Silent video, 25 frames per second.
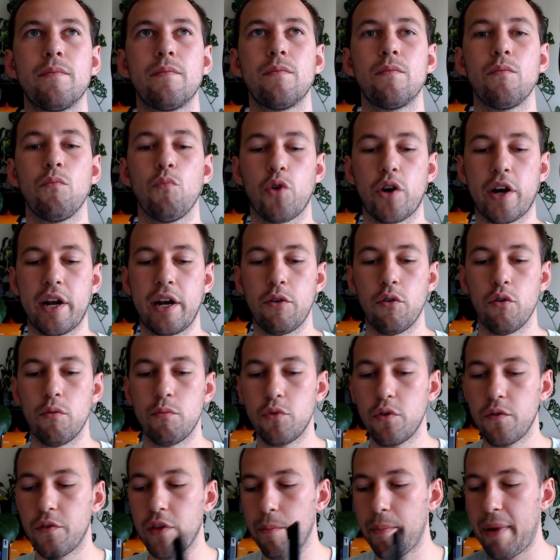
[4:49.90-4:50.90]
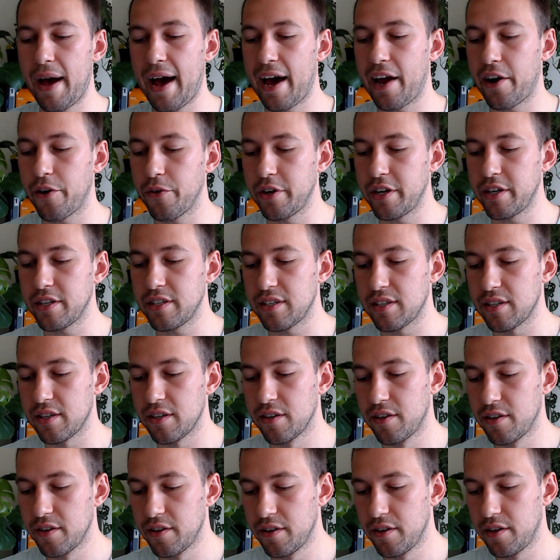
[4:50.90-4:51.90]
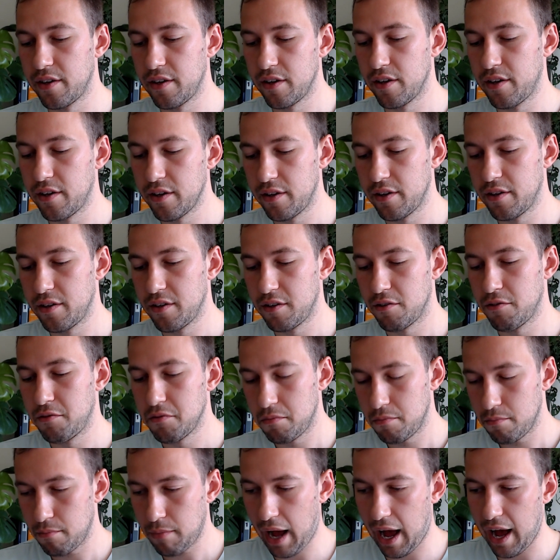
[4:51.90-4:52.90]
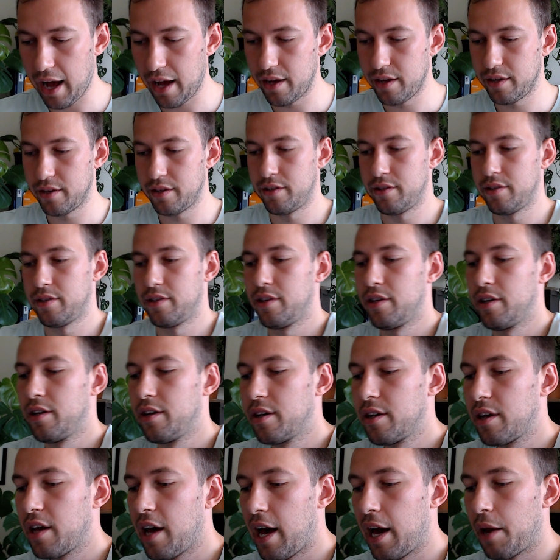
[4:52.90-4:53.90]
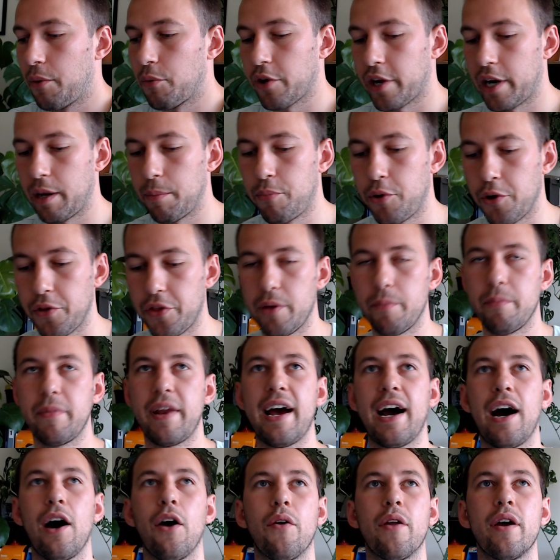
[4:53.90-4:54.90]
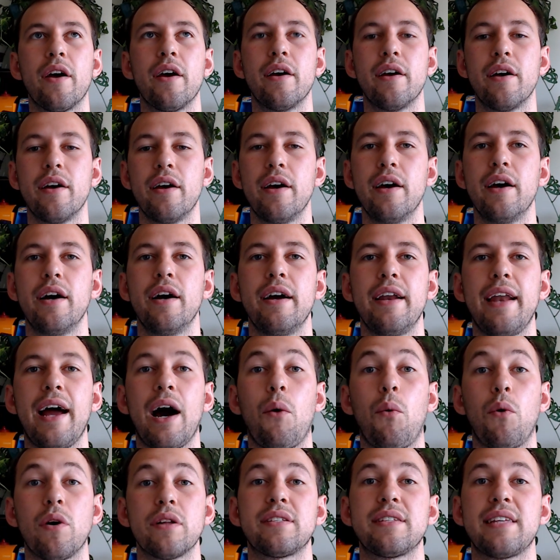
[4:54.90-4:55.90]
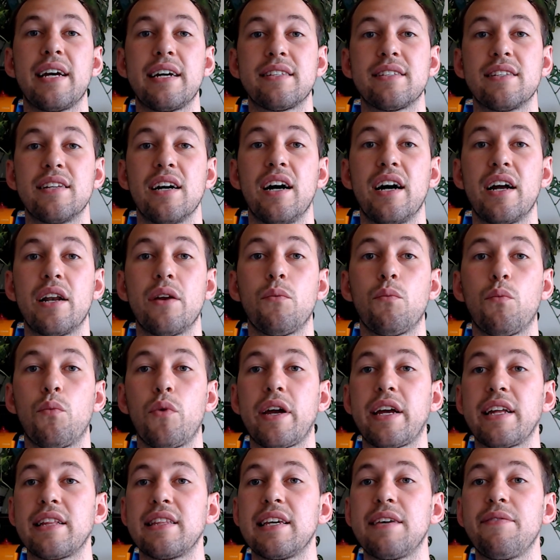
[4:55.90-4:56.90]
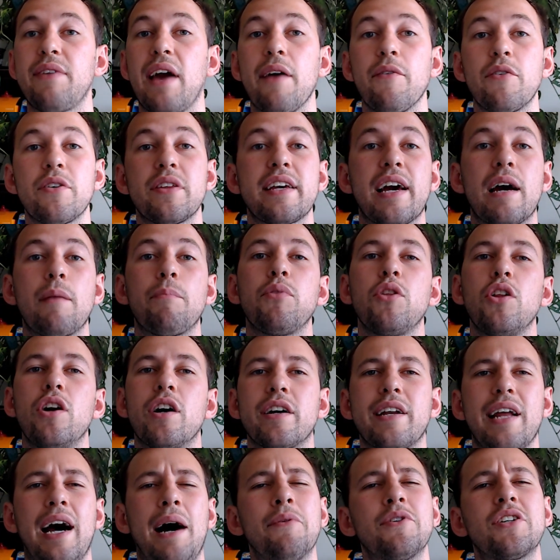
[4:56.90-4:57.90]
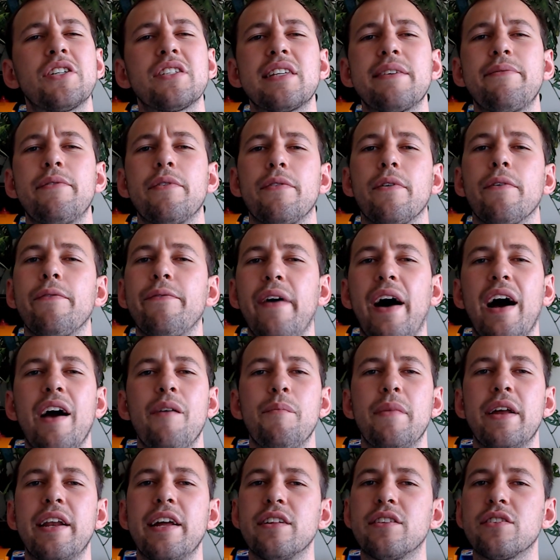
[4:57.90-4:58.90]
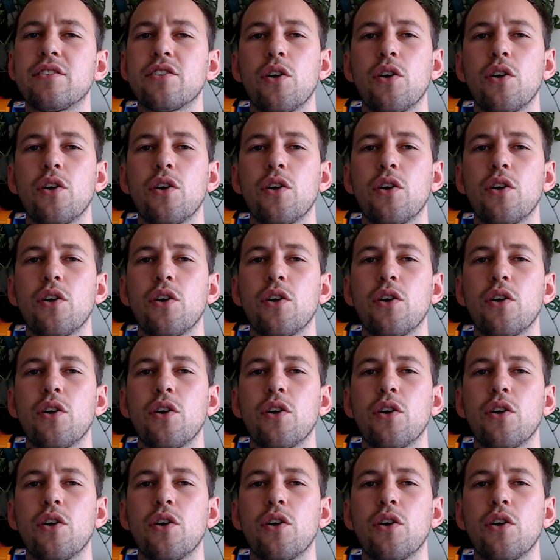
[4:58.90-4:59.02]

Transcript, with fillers: We're gonna remove the batteries. Ah, and we're gonna put them down. Now, once that's done, we can leave everything unplugged. I would just leave it for five minutes.